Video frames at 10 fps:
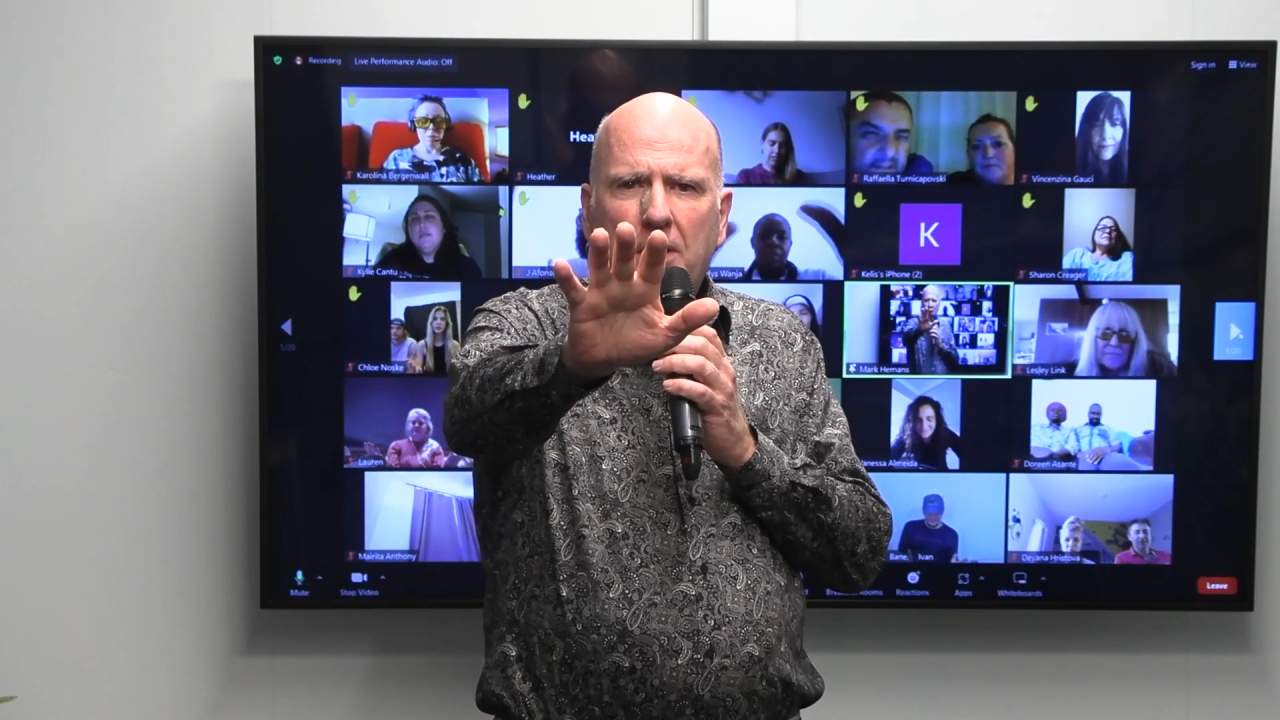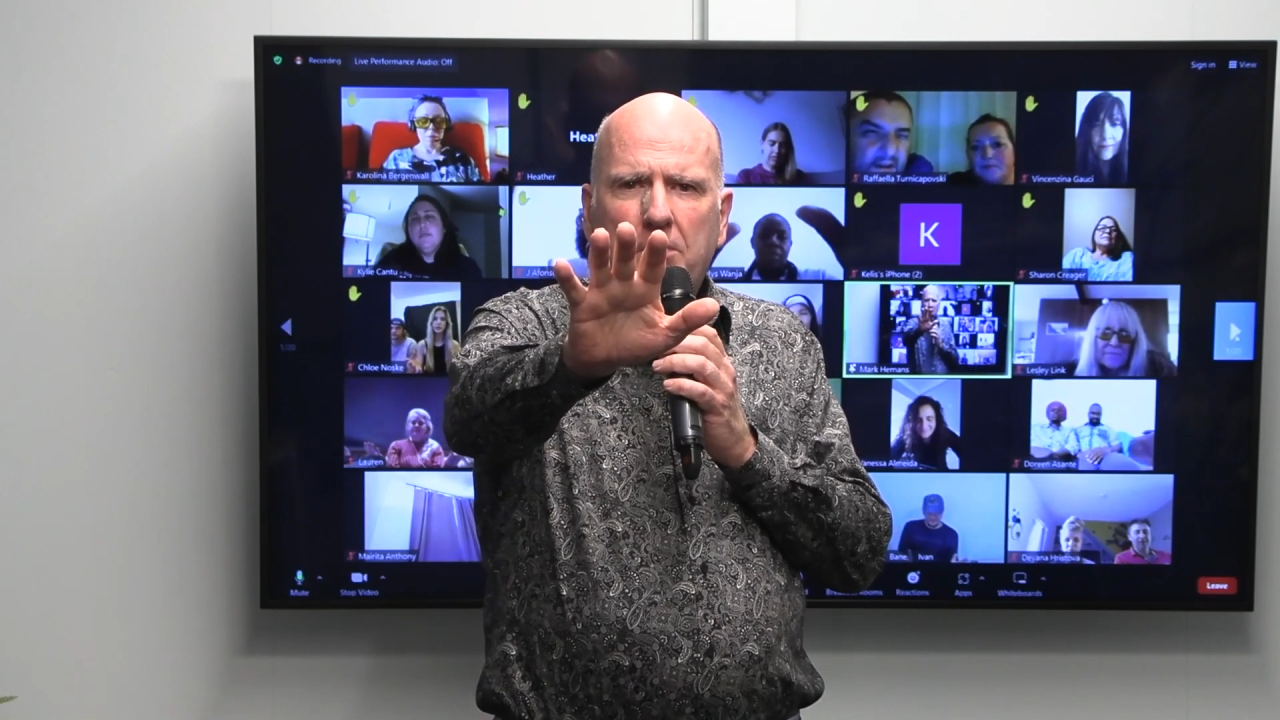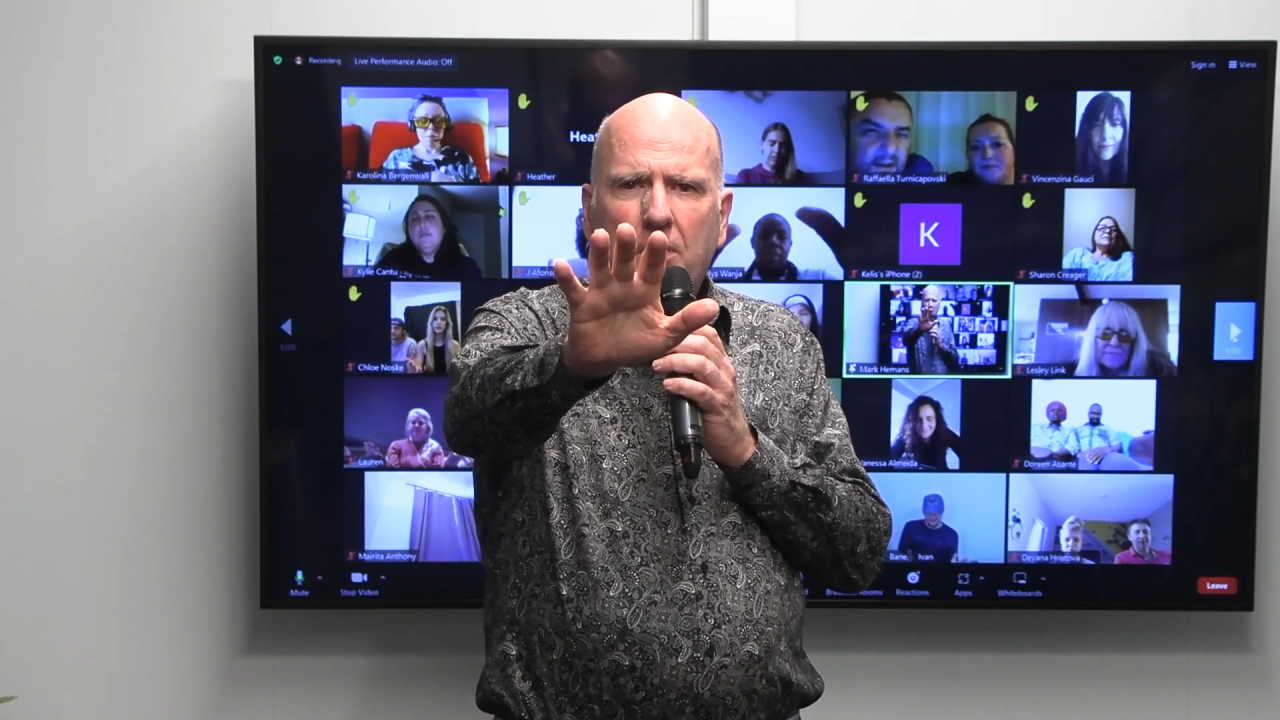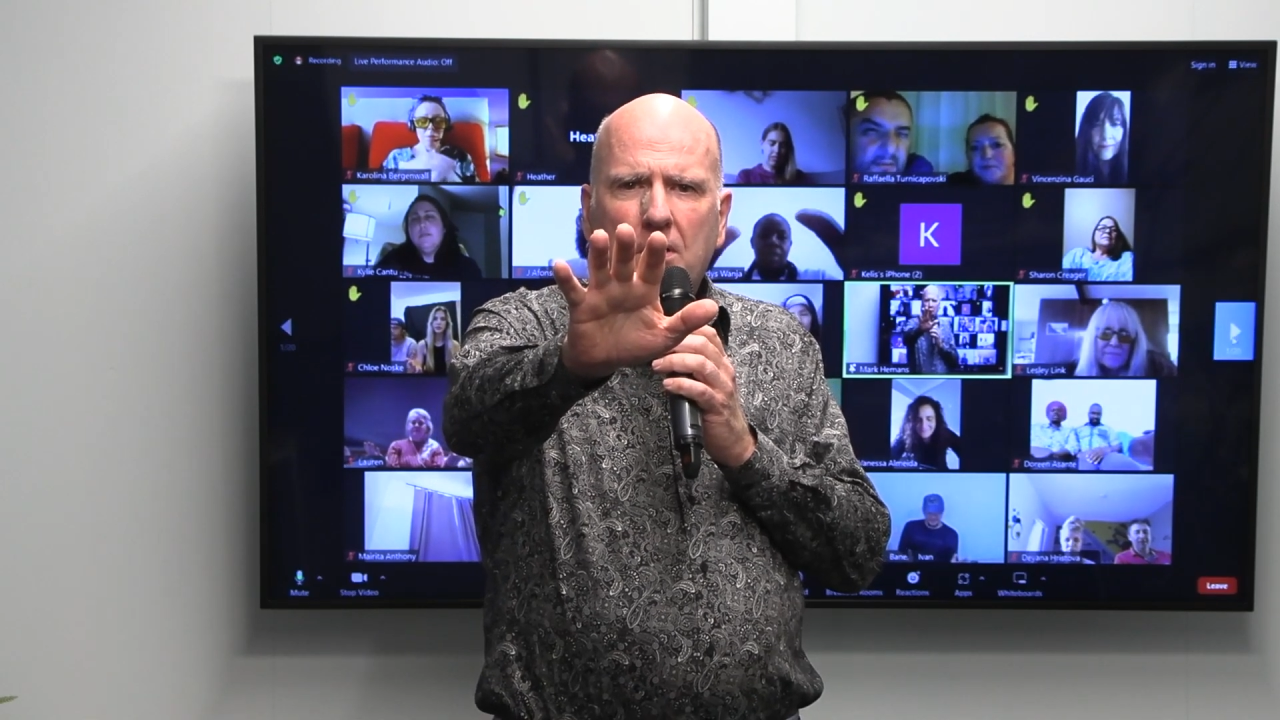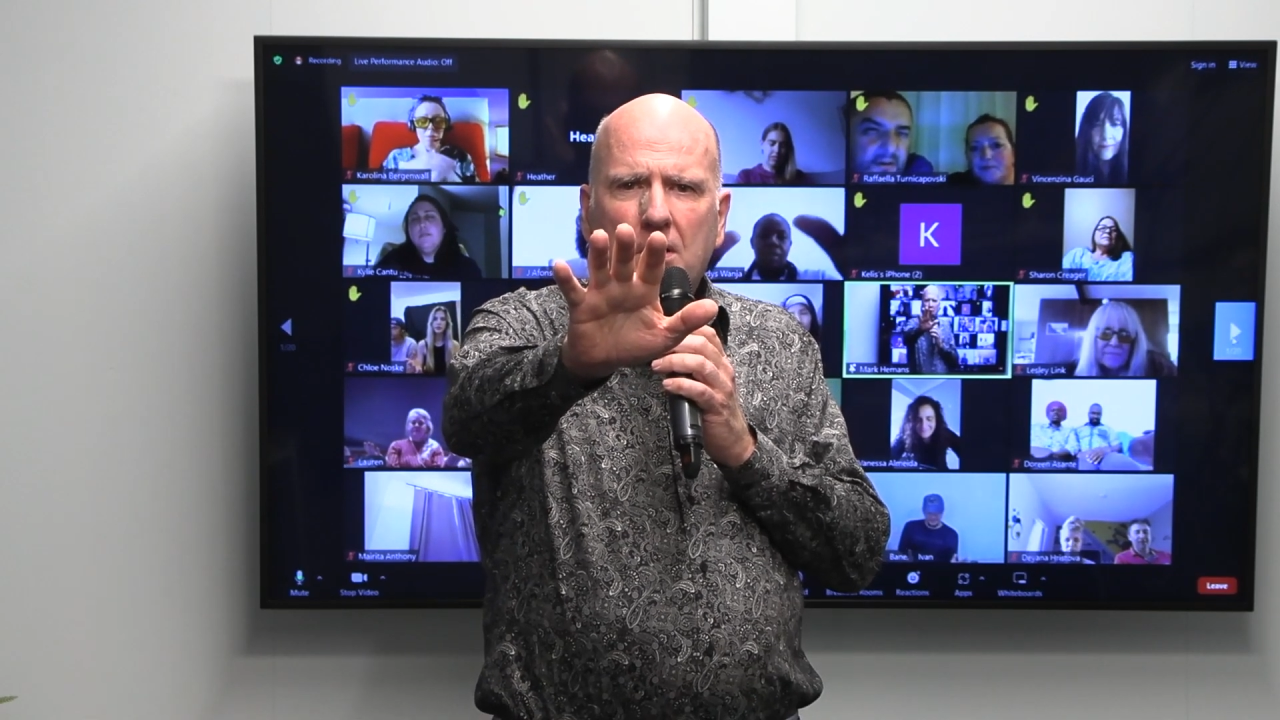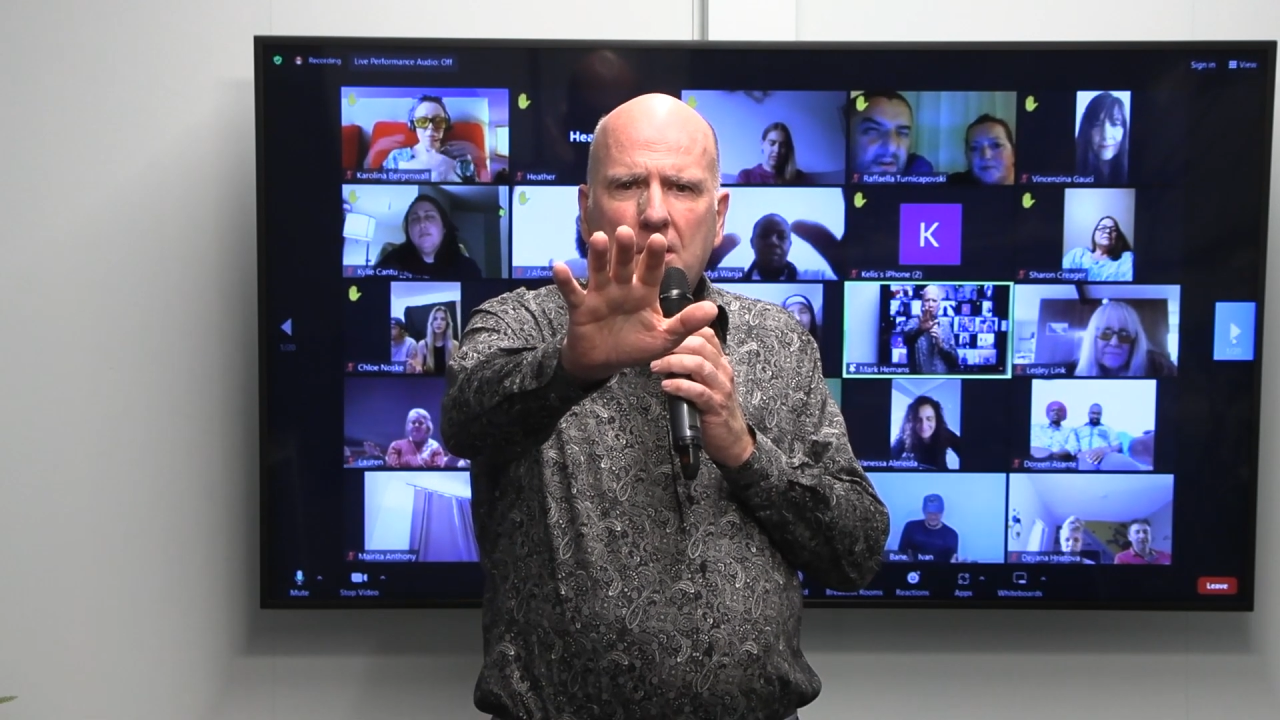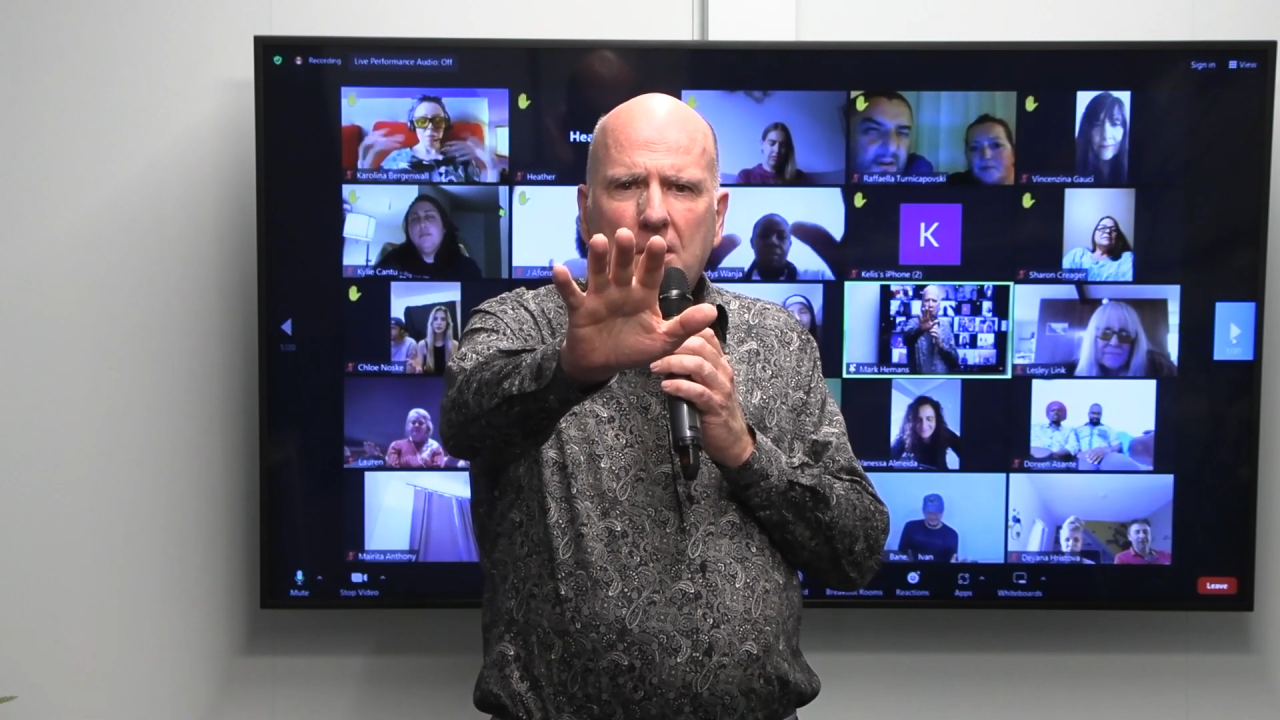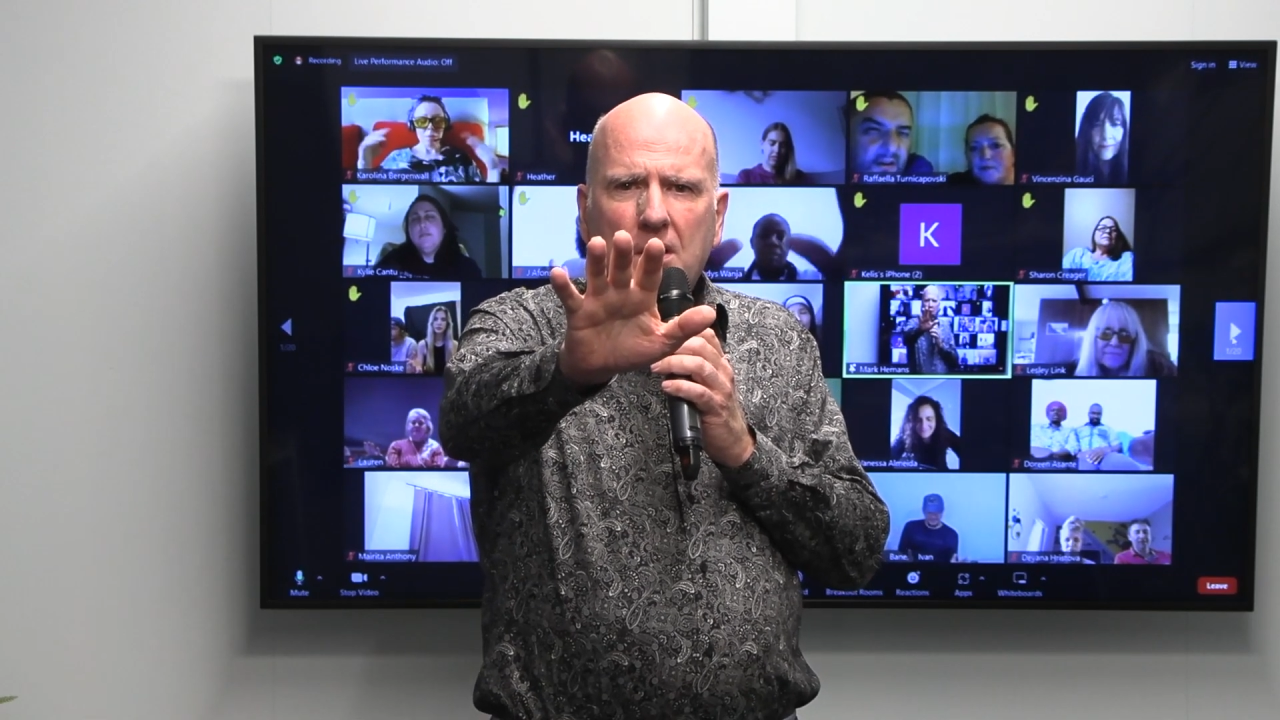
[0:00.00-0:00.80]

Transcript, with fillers: people.